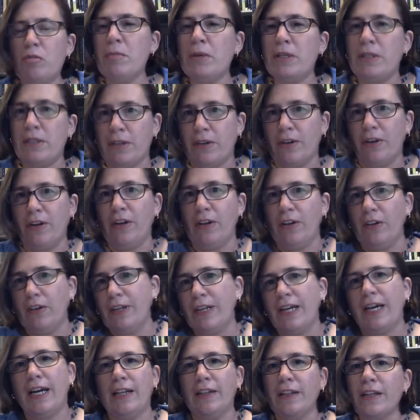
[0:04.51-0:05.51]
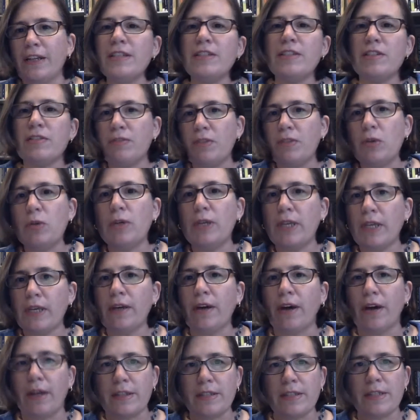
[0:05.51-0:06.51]
material and highlights a few key
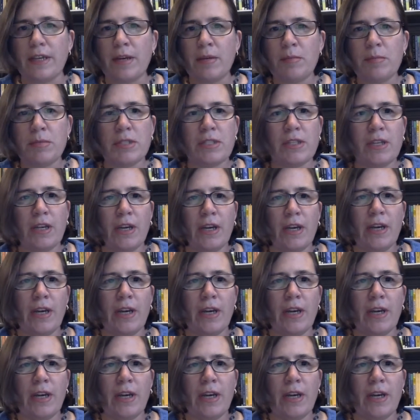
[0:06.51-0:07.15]
concepts